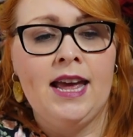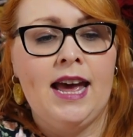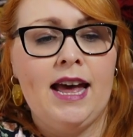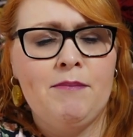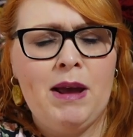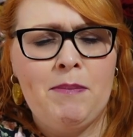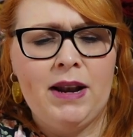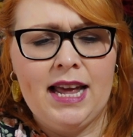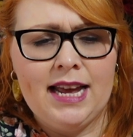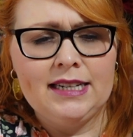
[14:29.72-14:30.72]
And my
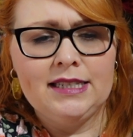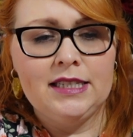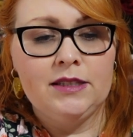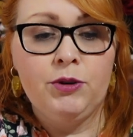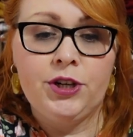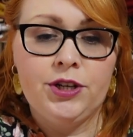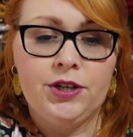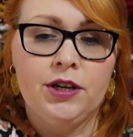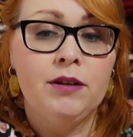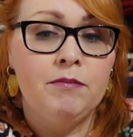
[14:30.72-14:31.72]
plans,
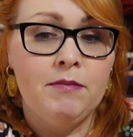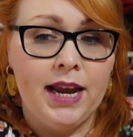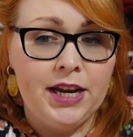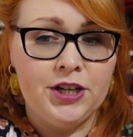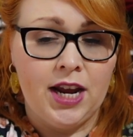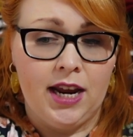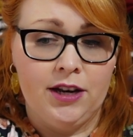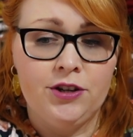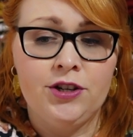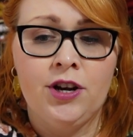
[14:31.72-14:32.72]
which may
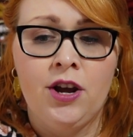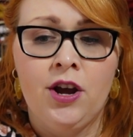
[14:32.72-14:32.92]
change,